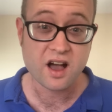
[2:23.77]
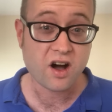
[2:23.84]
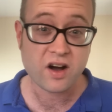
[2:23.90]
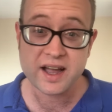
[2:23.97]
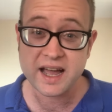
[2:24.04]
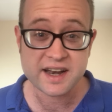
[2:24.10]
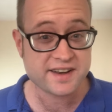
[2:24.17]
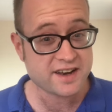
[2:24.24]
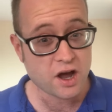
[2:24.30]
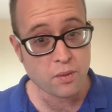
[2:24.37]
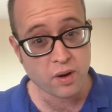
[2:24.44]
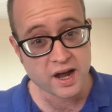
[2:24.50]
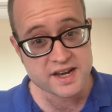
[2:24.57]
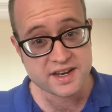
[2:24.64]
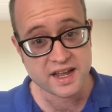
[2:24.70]
I had
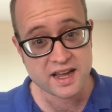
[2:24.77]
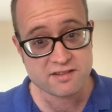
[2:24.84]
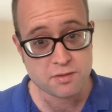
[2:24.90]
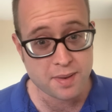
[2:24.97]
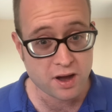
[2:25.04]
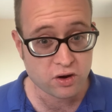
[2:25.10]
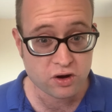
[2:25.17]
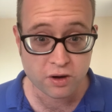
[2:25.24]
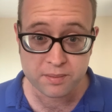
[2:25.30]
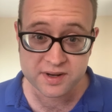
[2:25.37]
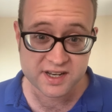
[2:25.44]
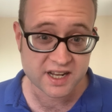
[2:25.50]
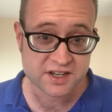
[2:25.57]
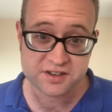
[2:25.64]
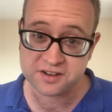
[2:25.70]
no idea about
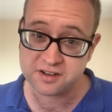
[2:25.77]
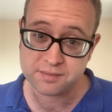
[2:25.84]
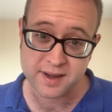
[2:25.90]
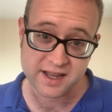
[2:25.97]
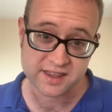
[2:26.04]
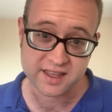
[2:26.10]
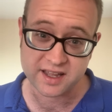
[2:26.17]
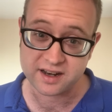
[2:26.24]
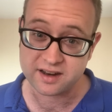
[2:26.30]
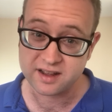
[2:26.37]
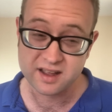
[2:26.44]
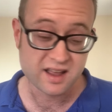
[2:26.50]
competitions back then.